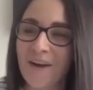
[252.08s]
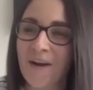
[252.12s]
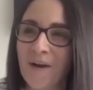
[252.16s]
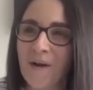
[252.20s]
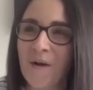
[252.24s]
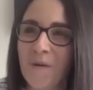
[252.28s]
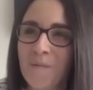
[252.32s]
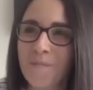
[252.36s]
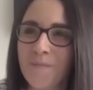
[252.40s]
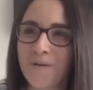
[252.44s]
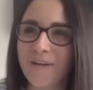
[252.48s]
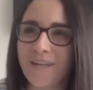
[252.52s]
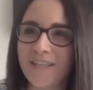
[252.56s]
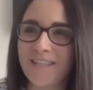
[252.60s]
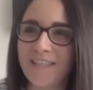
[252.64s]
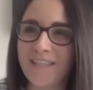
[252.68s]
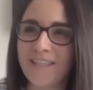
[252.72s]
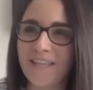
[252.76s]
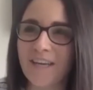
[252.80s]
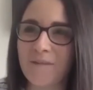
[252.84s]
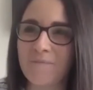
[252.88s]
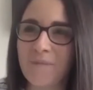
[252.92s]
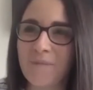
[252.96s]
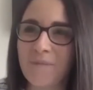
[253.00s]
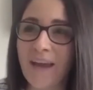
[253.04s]
But
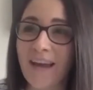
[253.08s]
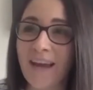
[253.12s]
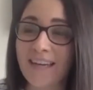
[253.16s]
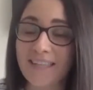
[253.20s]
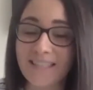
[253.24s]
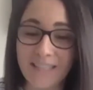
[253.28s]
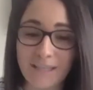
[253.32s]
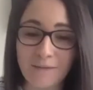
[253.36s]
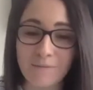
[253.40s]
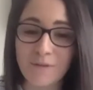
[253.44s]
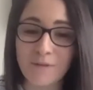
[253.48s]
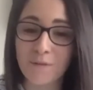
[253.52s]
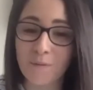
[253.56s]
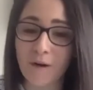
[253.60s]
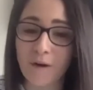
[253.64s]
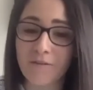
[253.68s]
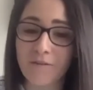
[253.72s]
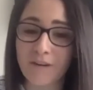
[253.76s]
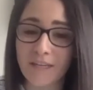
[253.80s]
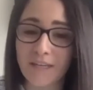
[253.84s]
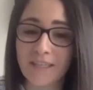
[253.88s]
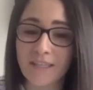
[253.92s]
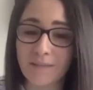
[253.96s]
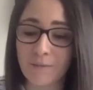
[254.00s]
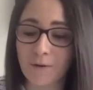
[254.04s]
it seems to work
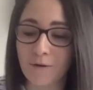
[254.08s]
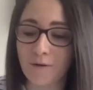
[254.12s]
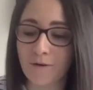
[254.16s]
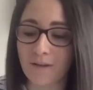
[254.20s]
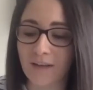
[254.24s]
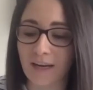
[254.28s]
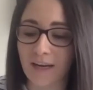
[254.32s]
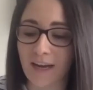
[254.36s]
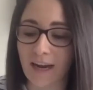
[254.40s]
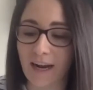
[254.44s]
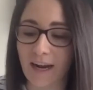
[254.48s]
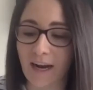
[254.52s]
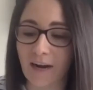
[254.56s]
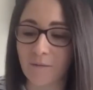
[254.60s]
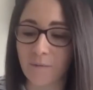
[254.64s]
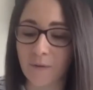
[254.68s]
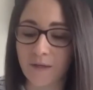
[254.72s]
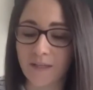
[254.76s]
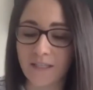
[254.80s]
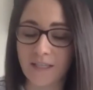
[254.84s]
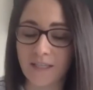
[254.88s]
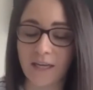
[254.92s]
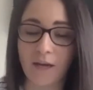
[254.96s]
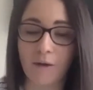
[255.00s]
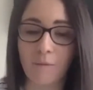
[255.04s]
really smoothly, and we're
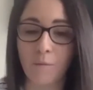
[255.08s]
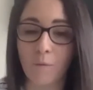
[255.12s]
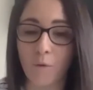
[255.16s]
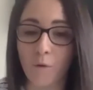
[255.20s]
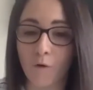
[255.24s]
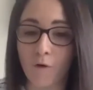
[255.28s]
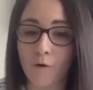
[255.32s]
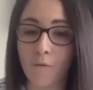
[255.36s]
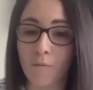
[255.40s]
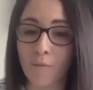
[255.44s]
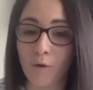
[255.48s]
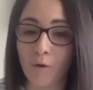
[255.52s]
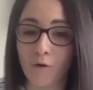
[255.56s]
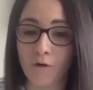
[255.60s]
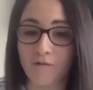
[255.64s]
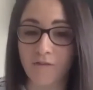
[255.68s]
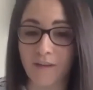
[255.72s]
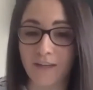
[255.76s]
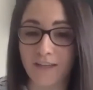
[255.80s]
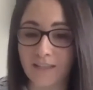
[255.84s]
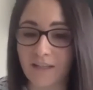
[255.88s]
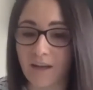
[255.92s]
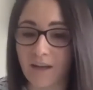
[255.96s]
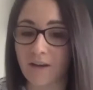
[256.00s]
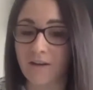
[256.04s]
seeing more and more of
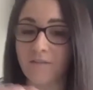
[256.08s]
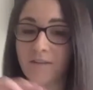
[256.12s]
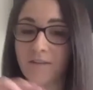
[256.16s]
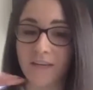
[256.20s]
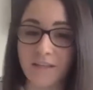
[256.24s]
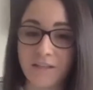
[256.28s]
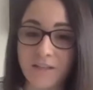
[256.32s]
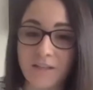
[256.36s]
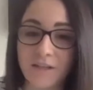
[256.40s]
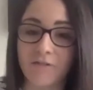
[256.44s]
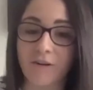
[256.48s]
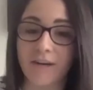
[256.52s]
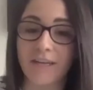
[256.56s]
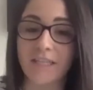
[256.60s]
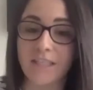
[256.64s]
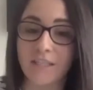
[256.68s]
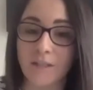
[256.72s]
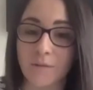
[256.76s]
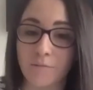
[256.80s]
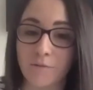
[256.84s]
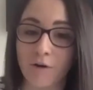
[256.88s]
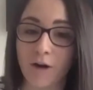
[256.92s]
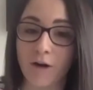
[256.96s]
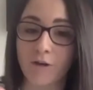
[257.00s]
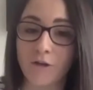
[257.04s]
this kind of integrated
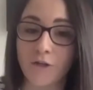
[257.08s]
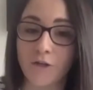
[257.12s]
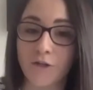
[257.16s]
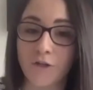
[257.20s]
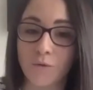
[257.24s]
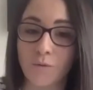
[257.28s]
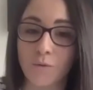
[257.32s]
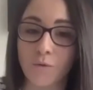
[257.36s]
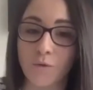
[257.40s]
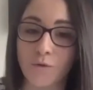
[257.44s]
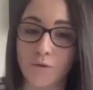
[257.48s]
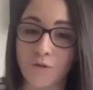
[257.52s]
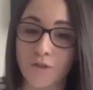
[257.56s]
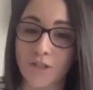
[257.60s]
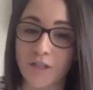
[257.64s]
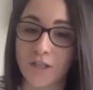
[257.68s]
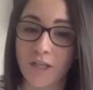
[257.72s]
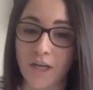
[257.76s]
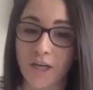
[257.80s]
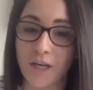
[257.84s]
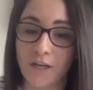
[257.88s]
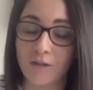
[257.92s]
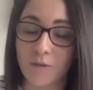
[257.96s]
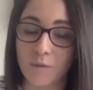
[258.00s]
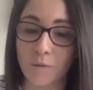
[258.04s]
approach towards
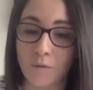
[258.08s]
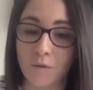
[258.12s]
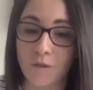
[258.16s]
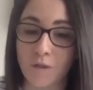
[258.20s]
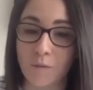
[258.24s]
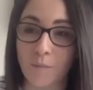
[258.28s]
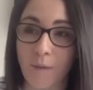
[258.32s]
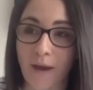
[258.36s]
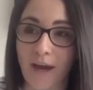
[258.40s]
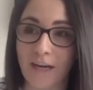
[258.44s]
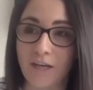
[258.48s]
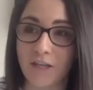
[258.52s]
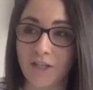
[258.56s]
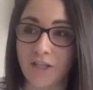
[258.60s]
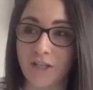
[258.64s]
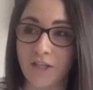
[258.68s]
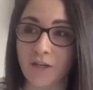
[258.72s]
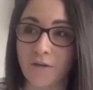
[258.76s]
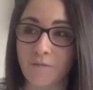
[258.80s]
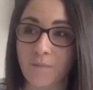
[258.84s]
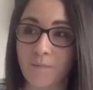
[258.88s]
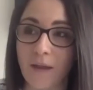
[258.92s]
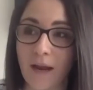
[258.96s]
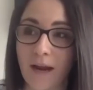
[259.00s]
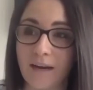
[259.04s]
the
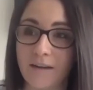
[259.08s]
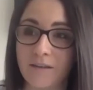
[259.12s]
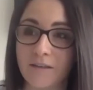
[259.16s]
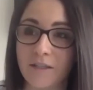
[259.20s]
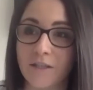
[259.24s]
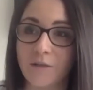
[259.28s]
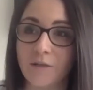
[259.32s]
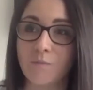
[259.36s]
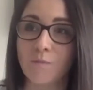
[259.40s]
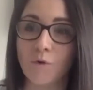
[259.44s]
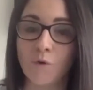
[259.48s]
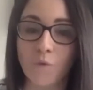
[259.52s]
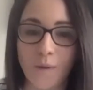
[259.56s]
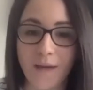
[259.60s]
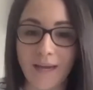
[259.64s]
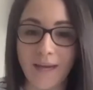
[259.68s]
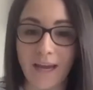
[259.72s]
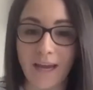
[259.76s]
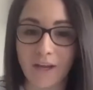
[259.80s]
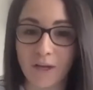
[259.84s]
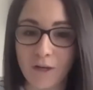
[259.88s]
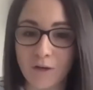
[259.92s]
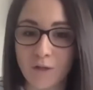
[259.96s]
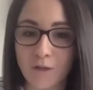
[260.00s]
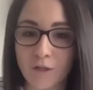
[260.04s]
patient. And the more we get
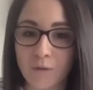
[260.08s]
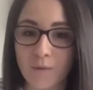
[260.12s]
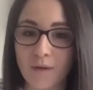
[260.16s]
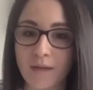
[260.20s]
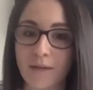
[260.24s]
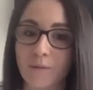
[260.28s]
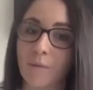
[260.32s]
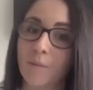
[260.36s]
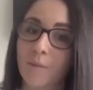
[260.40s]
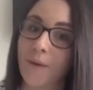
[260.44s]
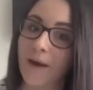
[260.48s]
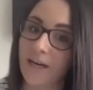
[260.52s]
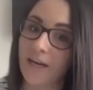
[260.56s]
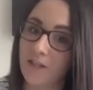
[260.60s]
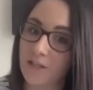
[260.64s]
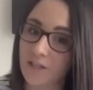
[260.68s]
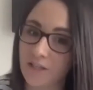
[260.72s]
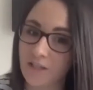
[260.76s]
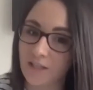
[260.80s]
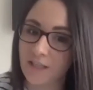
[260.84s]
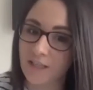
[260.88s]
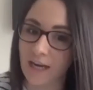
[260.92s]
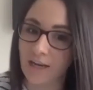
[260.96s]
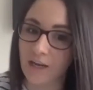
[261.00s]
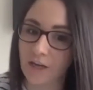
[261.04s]
used to it, the more
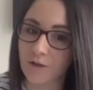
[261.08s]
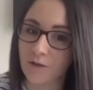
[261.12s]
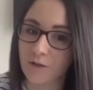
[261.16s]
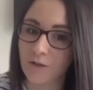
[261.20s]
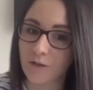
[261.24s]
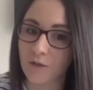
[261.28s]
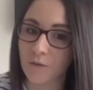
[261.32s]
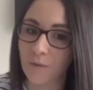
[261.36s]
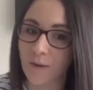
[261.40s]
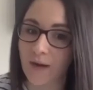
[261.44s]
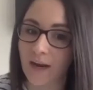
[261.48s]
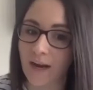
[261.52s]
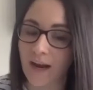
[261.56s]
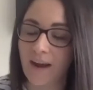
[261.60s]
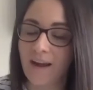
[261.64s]
patients get used to it.